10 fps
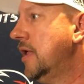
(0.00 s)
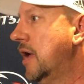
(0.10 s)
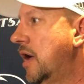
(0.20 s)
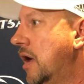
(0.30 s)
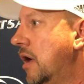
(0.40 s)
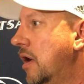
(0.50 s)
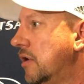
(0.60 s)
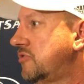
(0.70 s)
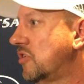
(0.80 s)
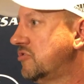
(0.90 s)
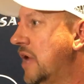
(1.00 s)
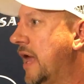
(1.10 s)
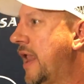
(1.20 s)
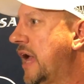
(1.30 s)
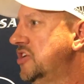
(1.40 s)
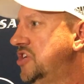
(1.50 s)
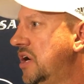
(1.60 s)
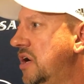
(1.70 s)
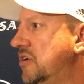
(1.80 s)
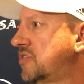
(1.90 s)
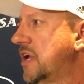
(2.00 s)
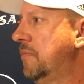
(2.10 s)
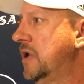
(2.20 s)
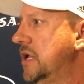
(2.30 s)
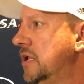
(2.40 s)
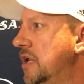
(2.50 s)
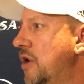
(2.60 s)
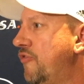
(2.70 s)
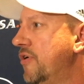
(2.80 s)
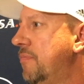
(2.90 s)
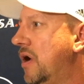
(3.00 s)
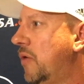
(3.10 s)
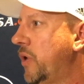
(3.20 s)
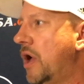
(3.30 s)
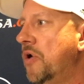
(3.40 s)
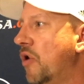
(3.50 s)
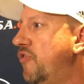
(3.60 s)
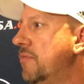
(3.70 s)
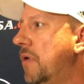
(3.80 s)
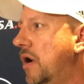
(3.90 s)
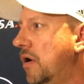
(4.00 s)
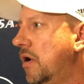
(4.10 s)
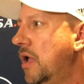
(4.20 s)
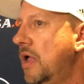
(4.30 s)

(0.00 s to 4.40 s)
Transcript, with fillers: Uh, so it's not like Jared's coming in doesn't know football. We all know football.